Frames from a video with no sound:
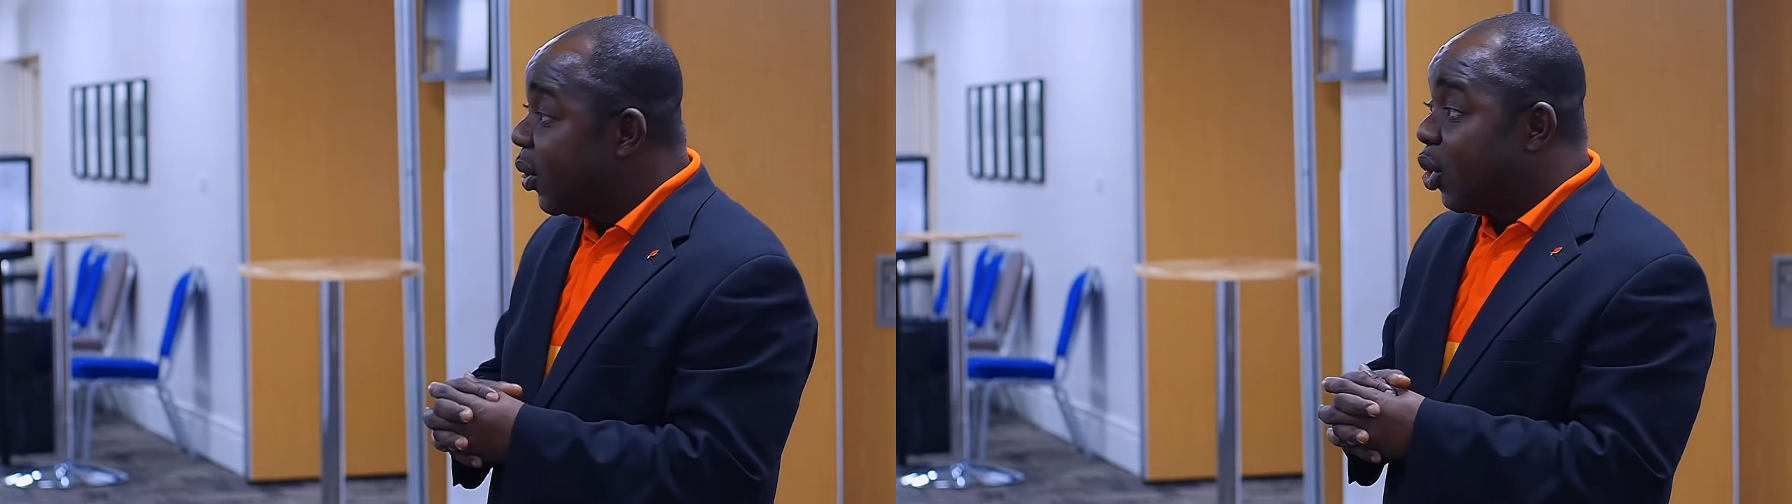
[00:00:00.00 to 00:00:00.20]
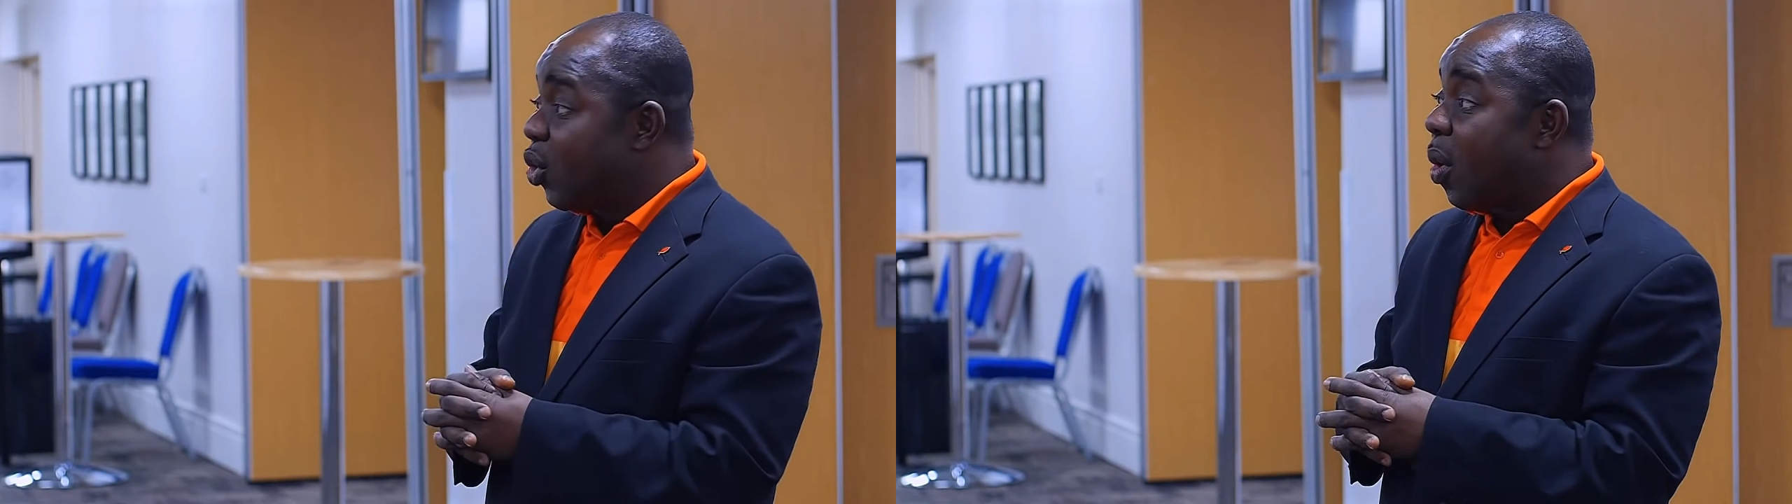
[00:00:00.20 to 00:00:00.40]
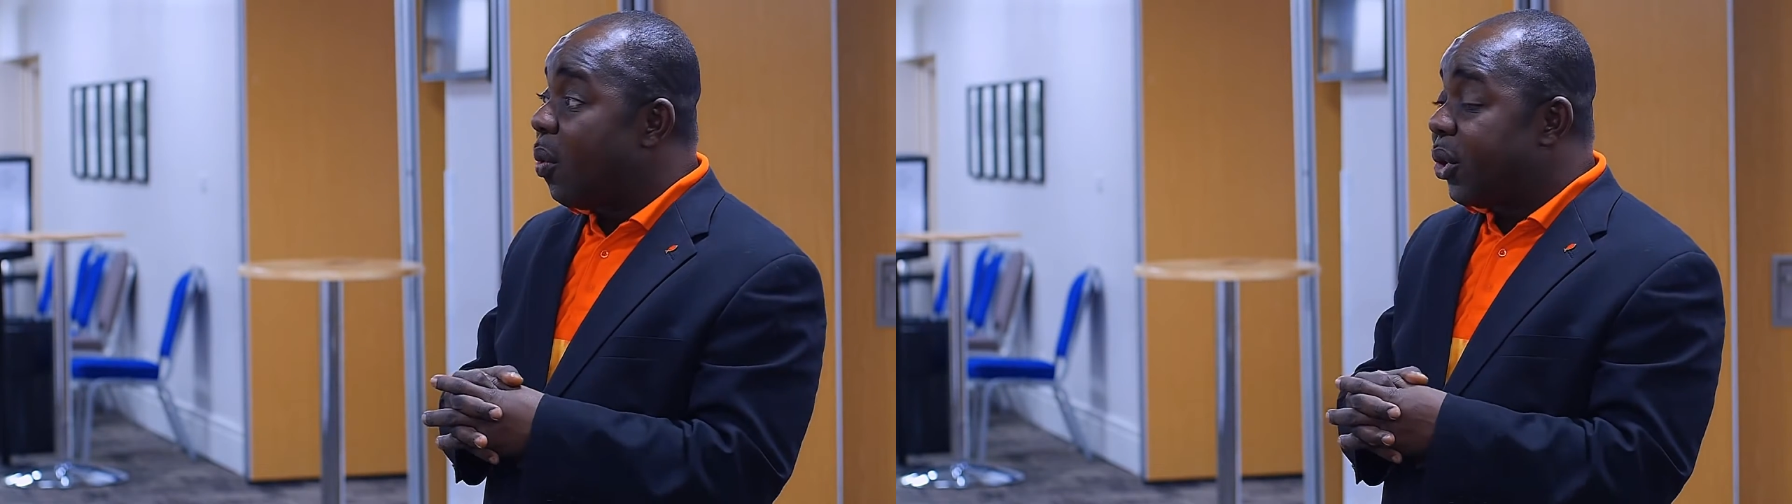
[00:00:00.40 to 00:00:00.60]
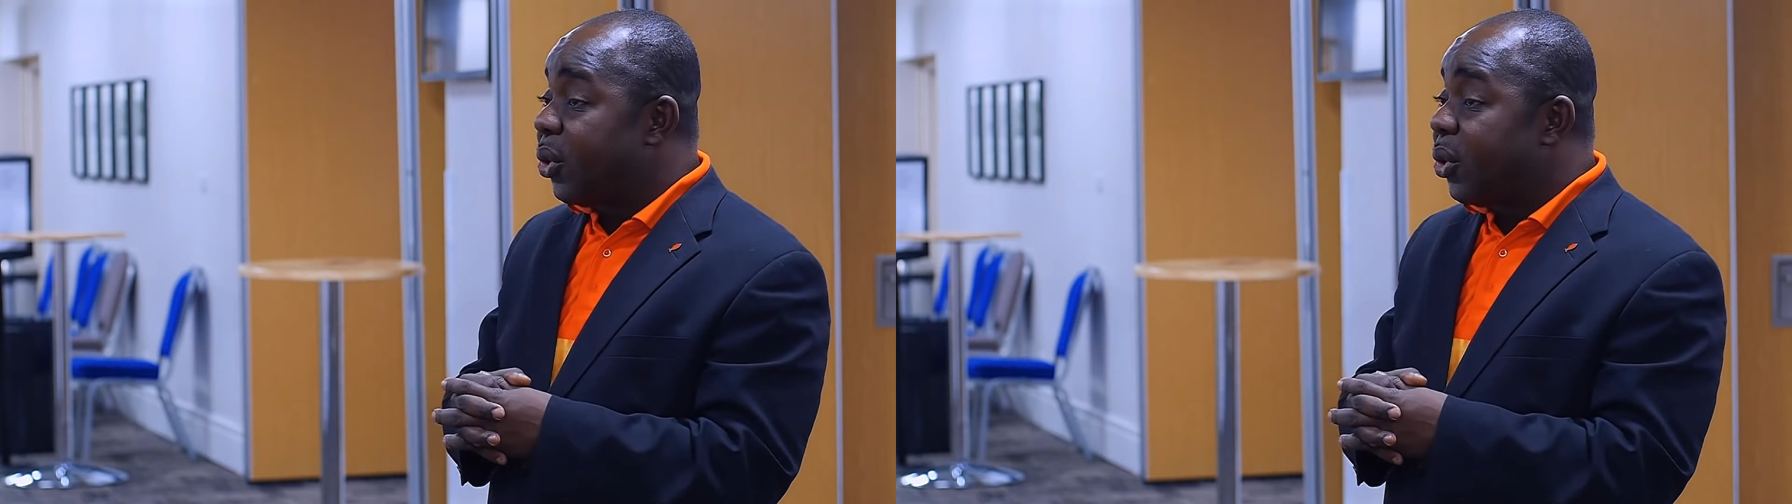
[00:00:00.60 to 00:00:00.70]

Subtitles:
to do what we